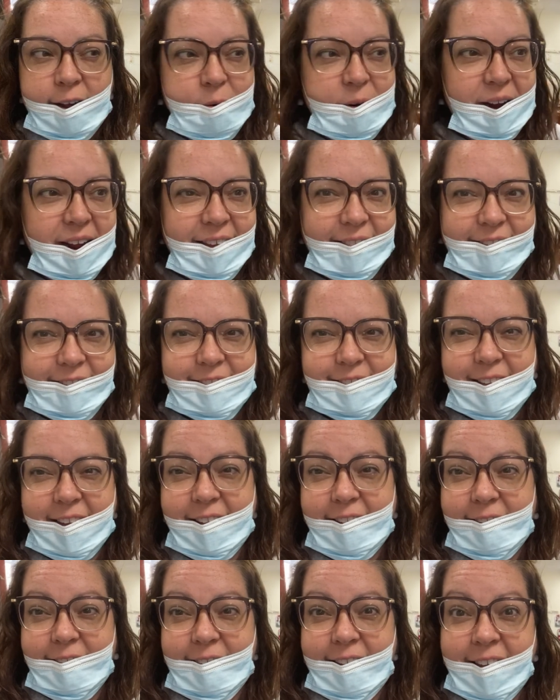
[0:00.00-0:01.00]
We're at this
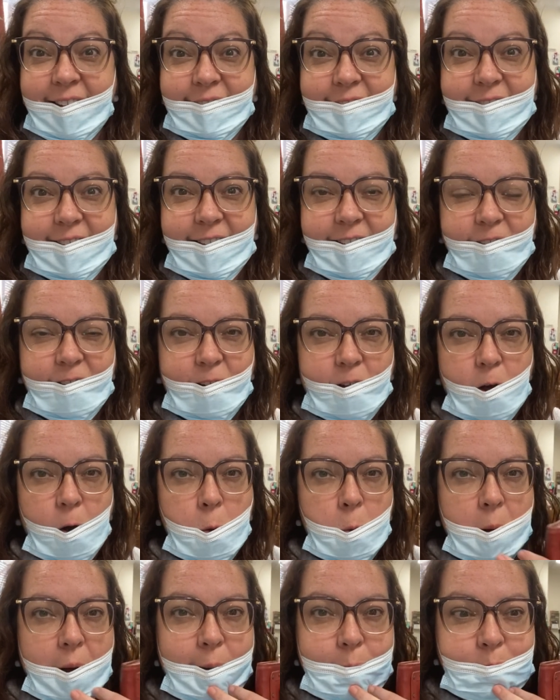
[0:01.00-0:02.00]
like antique
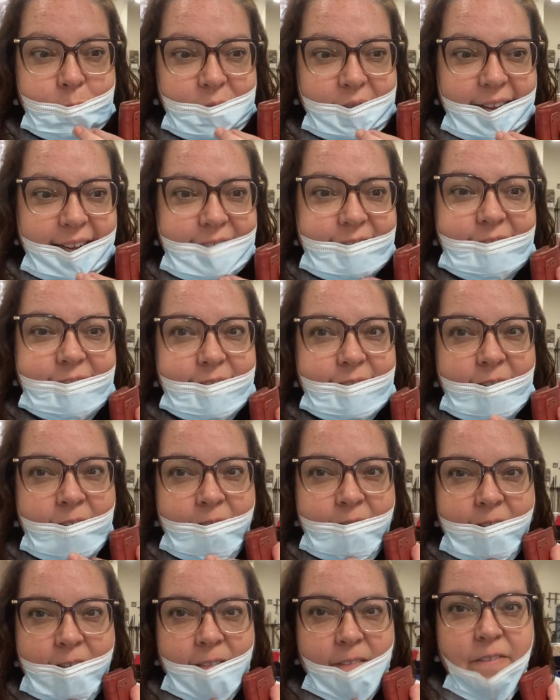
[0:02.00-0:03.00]
co-op place.
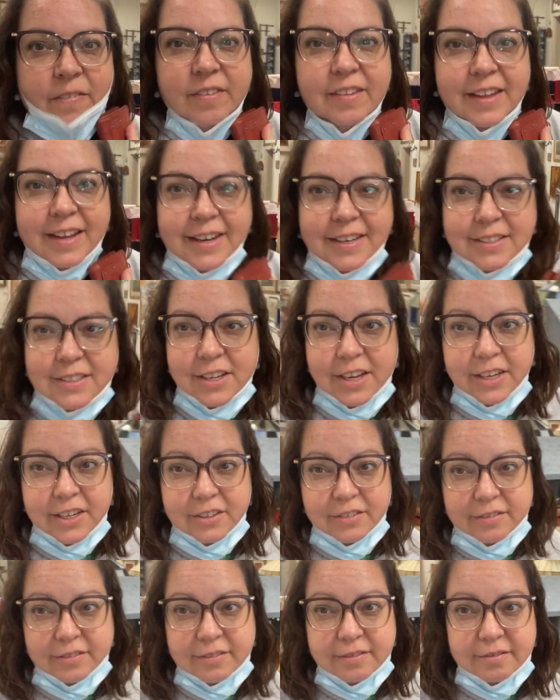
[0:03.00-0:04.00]
It's like
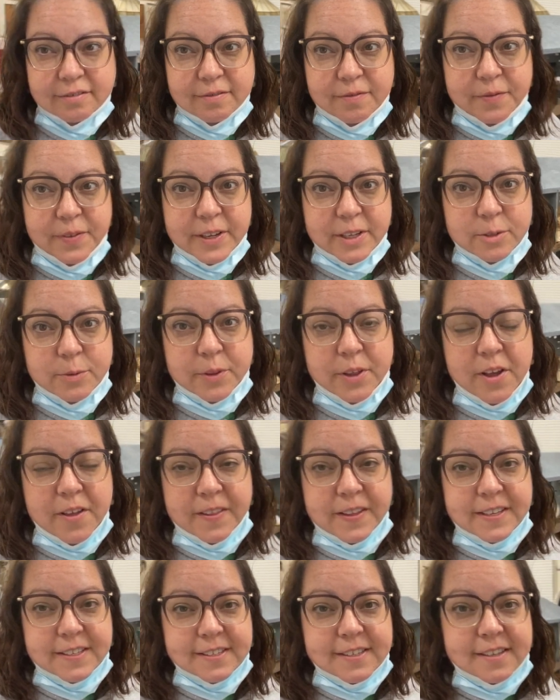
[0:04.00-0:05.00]
filled with all
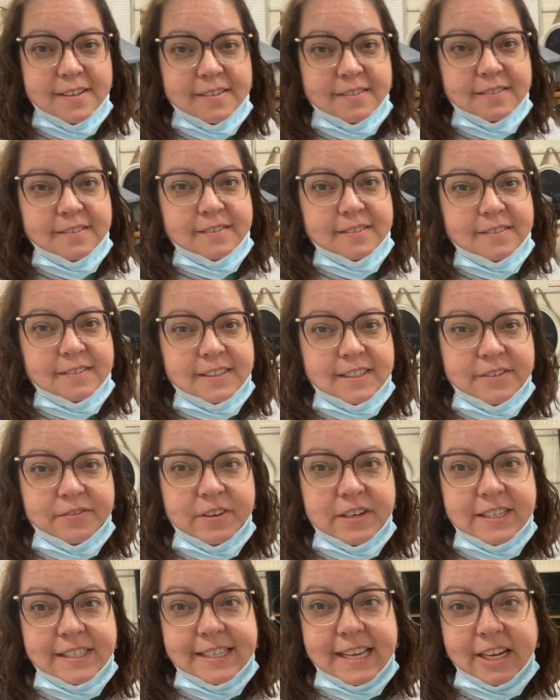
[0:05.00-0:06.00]
these
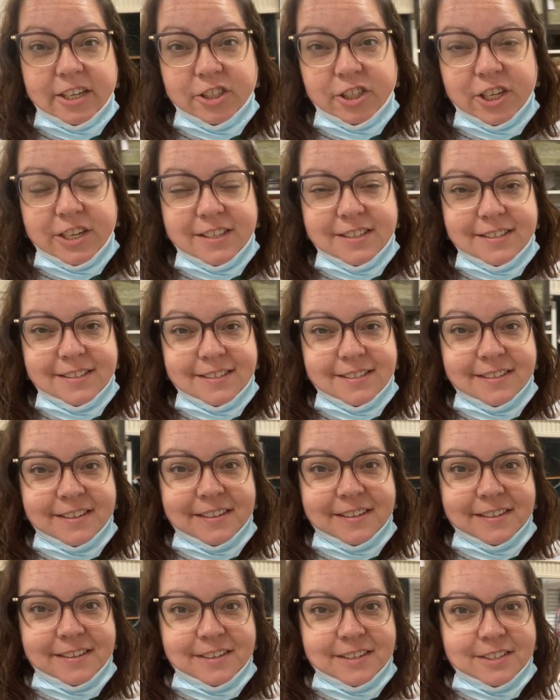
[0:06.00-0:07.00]
different sections.
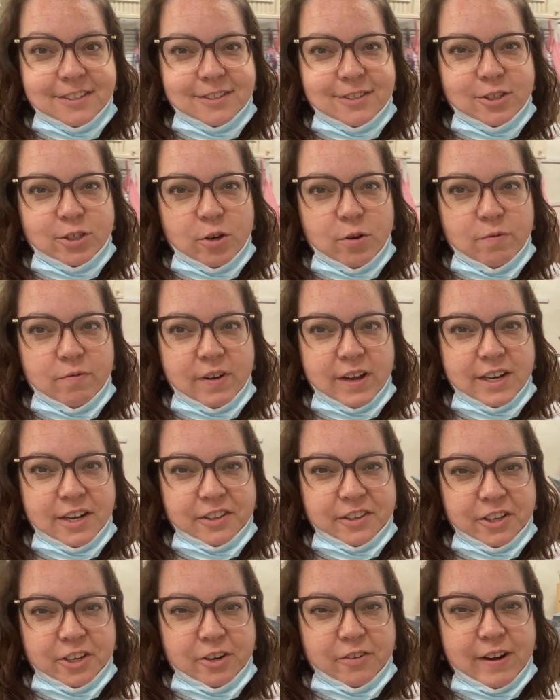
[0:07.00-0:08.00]
It's so fun
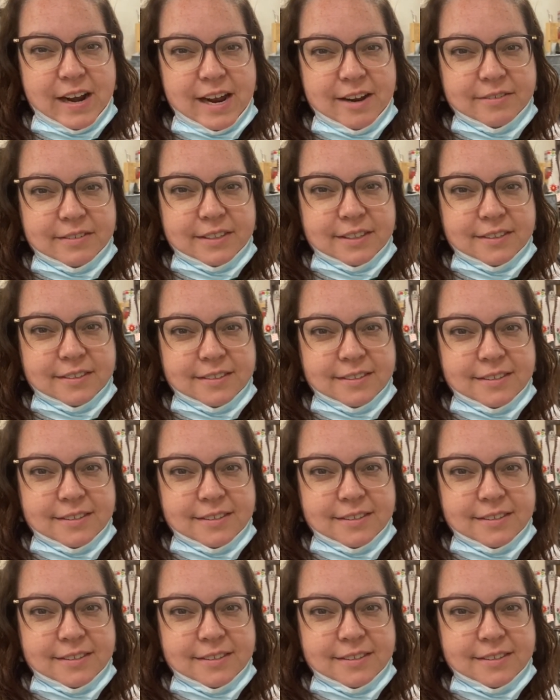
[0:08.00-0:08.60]
to look around.